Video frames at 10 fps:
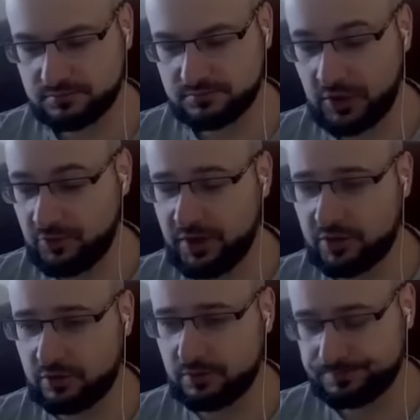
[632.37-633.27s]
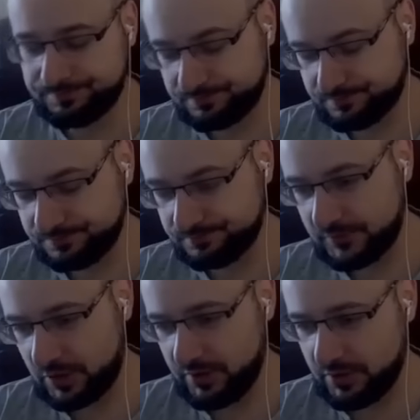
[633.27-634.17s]
Really cool.
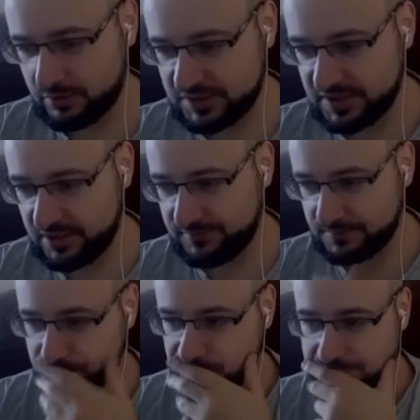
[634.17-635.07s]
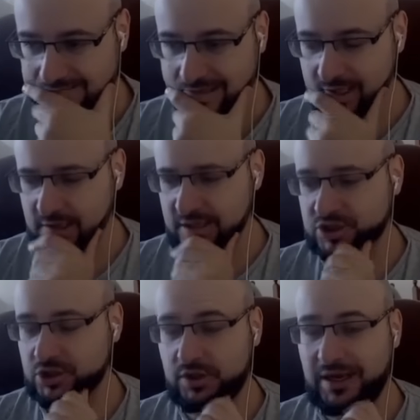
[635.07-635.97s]
Really cool stuff.
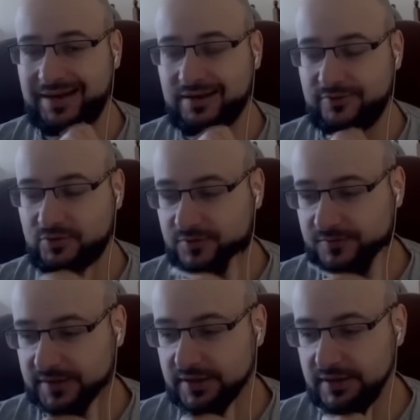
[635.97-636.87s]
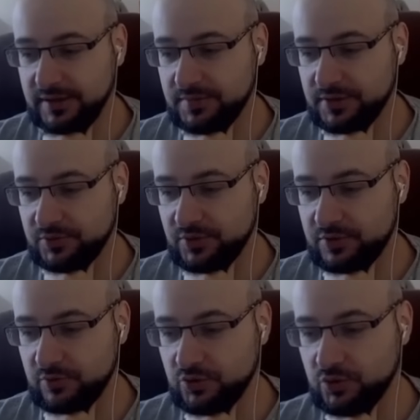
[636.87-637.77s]
So I'll have to think about whether
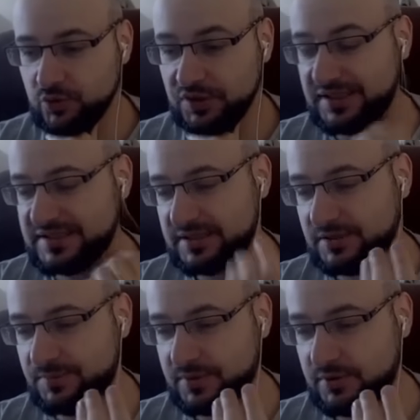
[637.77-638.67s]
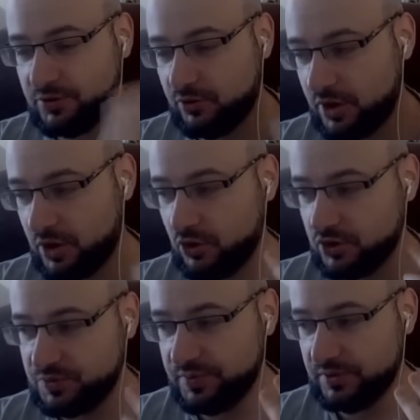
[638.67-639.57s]
I want to do a distant build or a
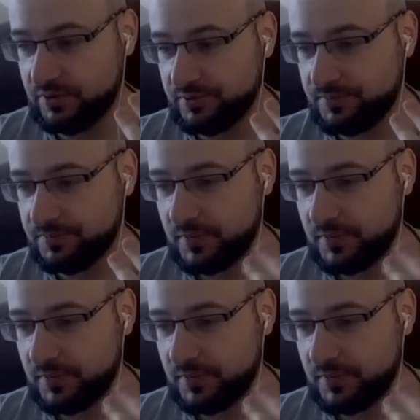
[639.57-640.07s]
close build.